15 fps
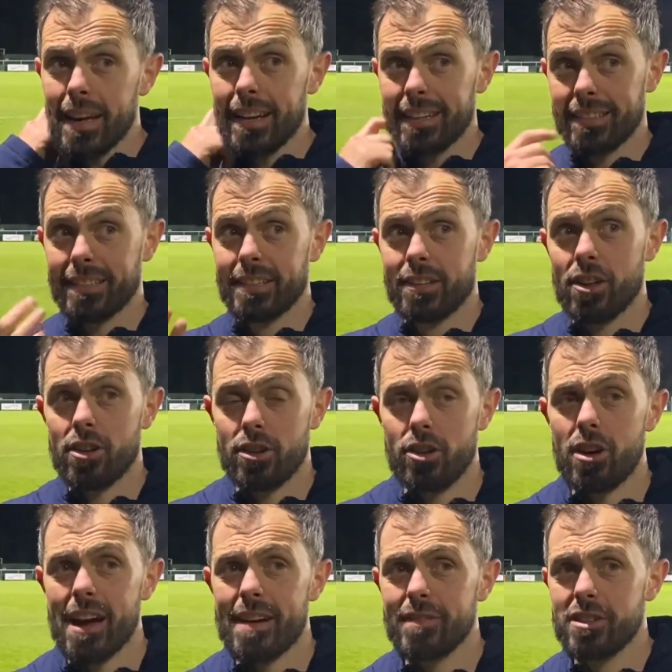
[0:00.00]
listen,
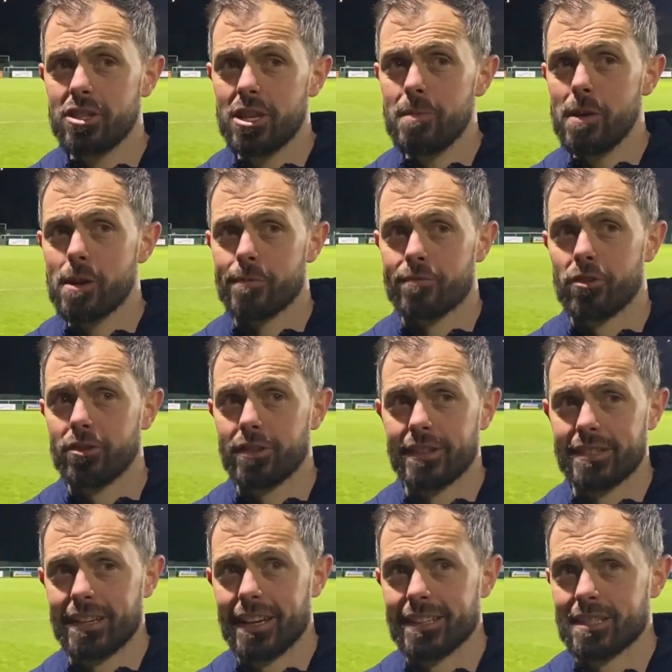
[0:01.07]
not having Jimmy up front
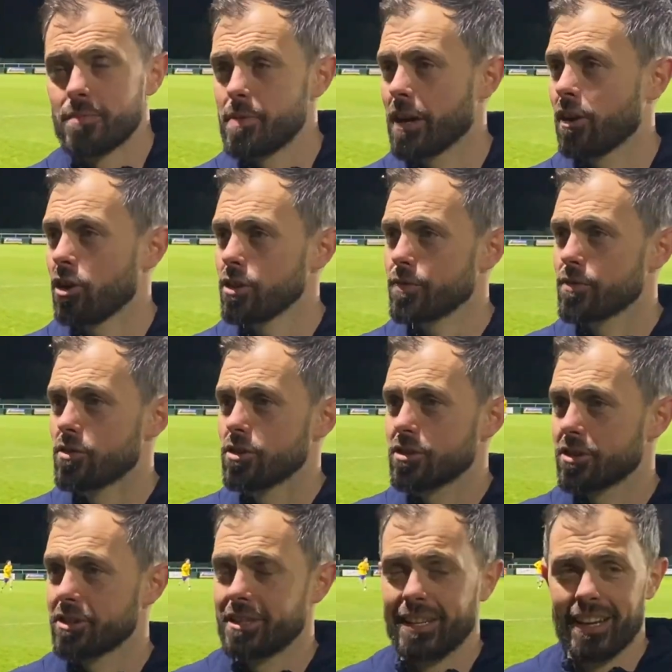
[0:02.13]
is a big loss for us,
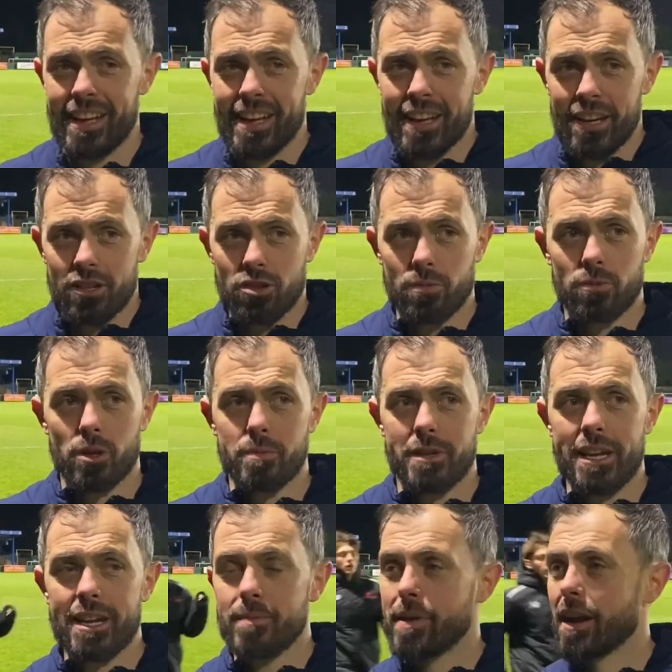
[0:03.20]
because sometimes
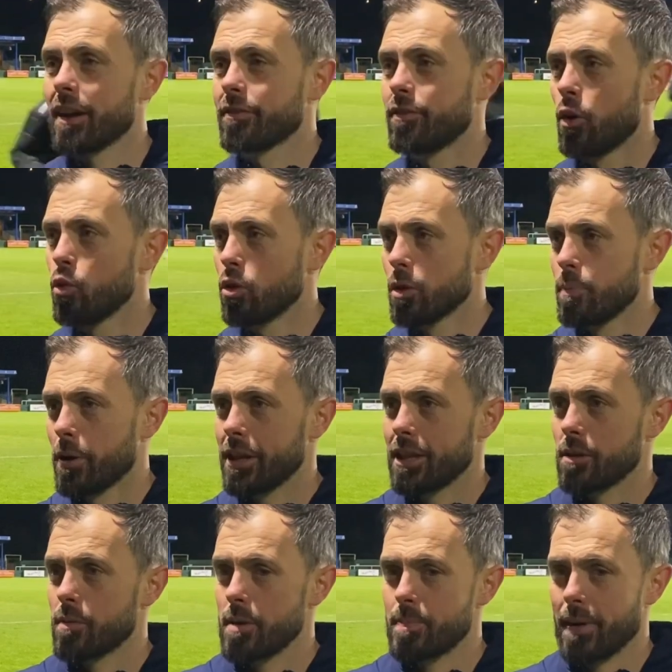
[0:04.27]
he can be our vocal point
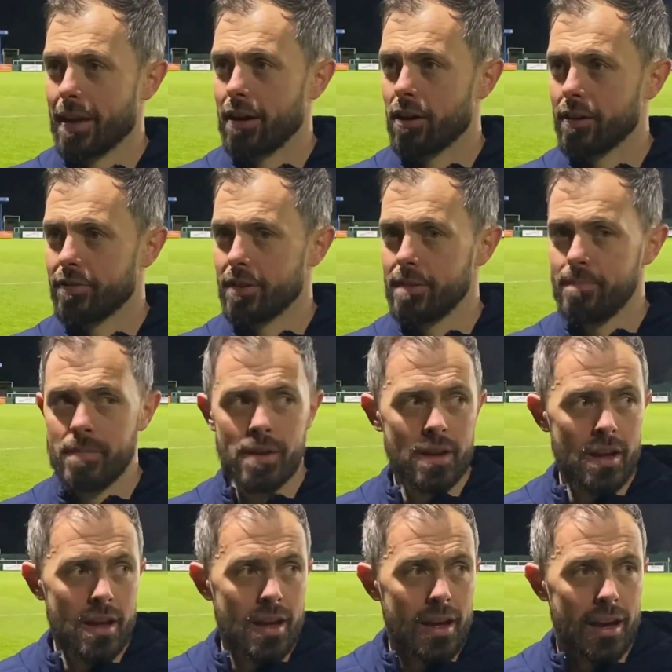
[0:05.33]
and we play off him.
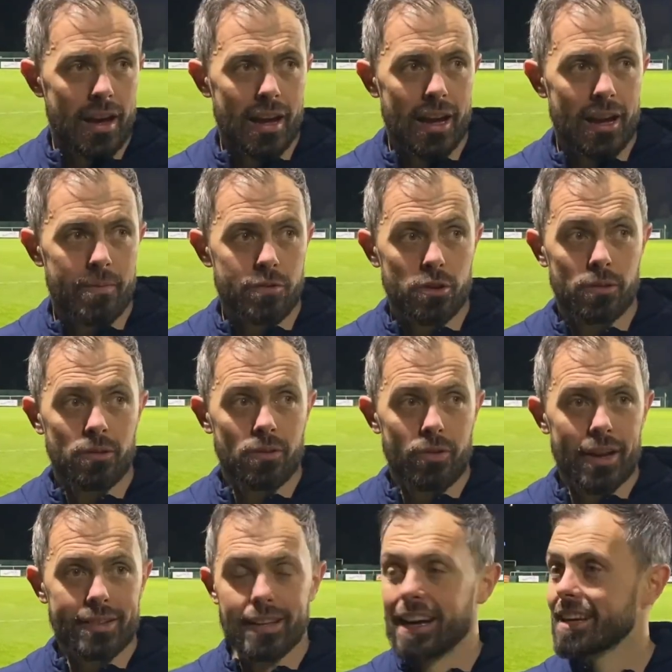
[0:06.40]
So we
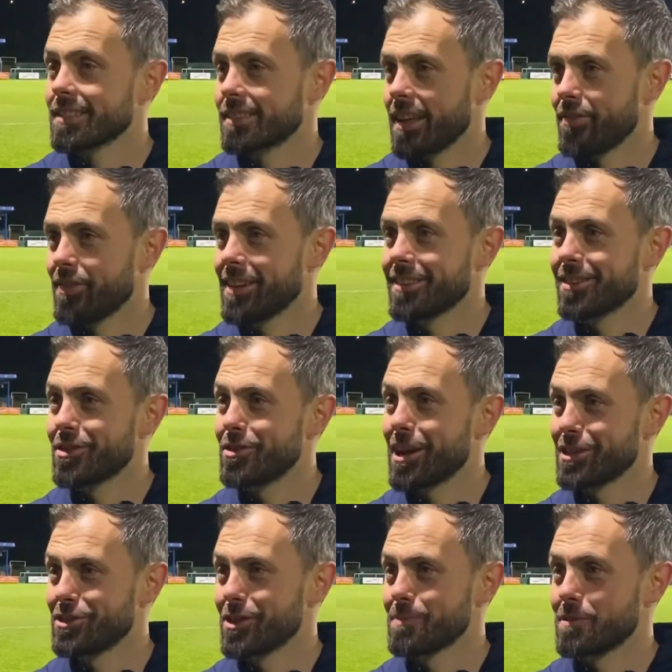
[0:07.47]
had to ask Stefan to do that
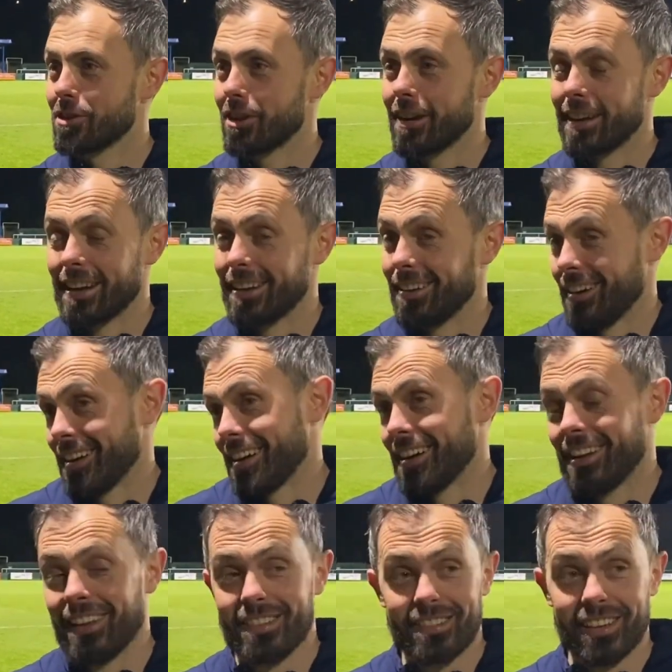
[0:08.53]
job tonight. And
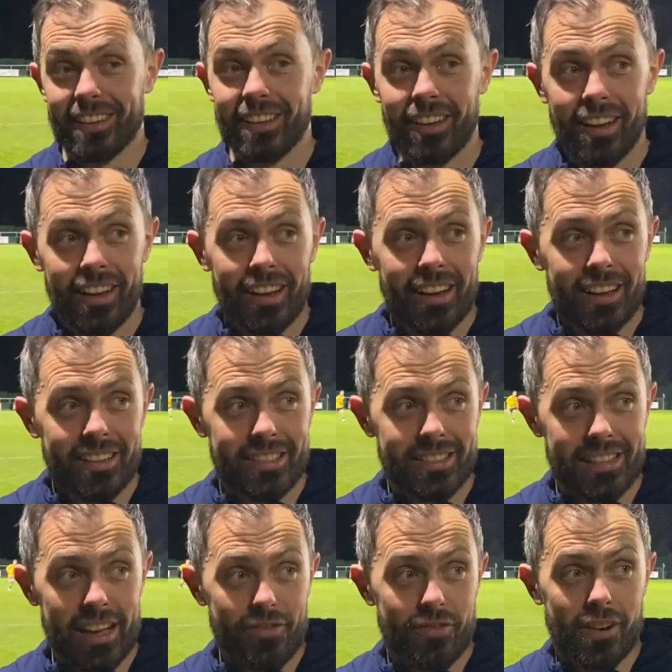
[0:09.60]
listen,
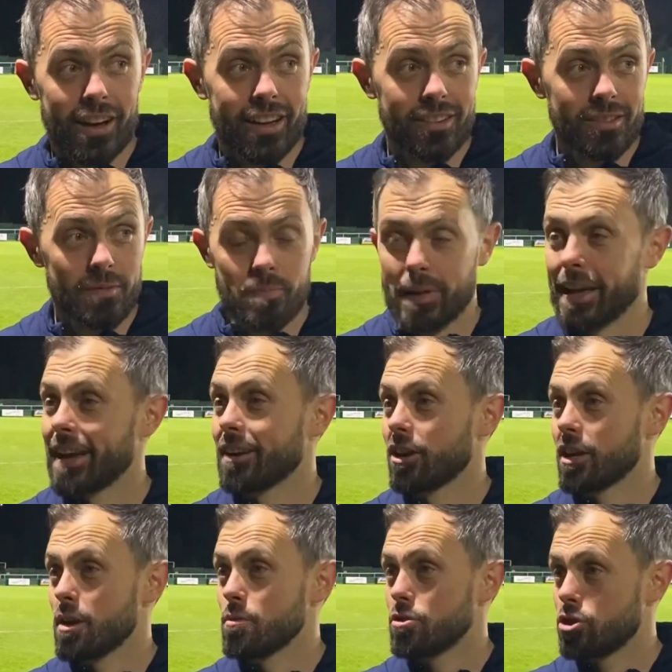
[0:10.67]
Stefan played
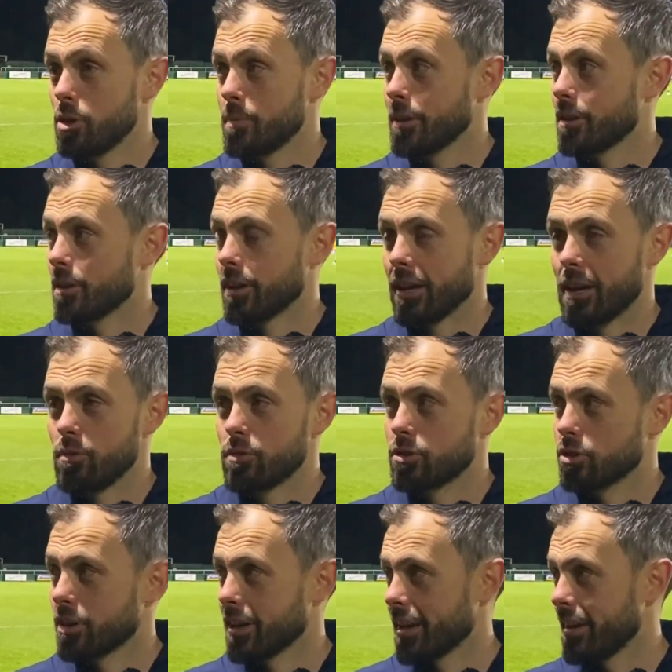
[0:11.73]
like he was Jimmy tonight. He was
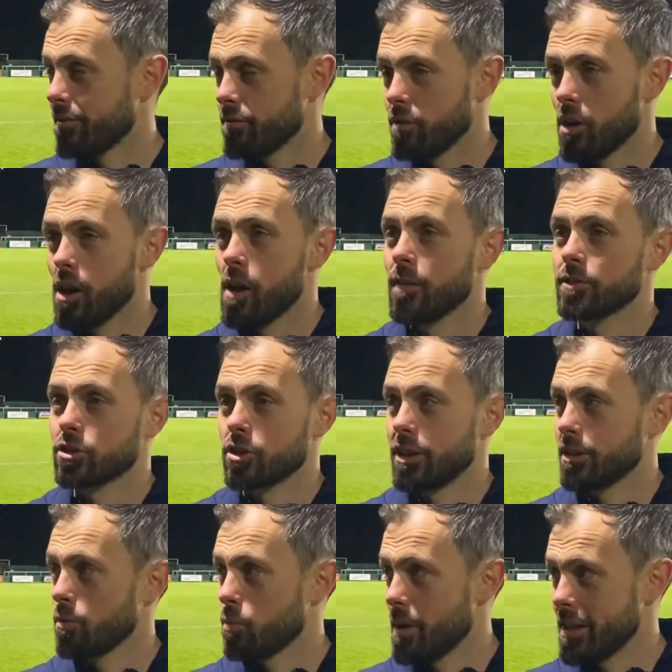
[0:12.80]
trying to get involved, trying
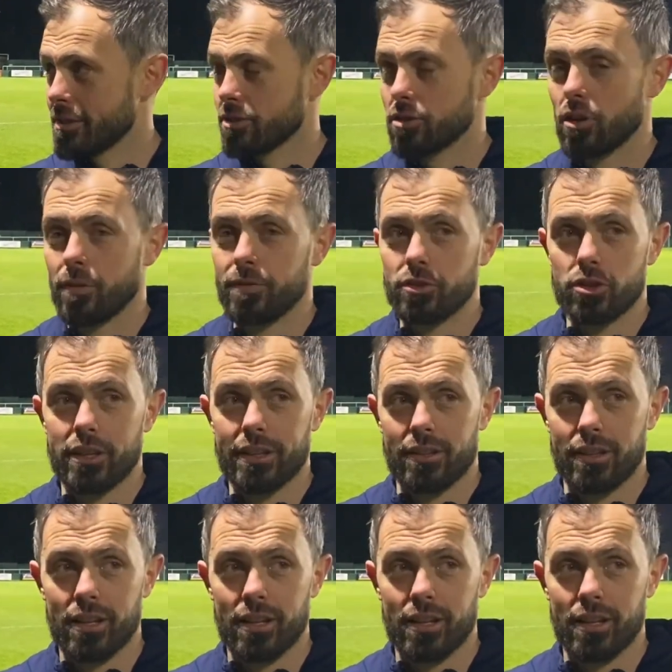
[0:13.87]
to win stuff, trying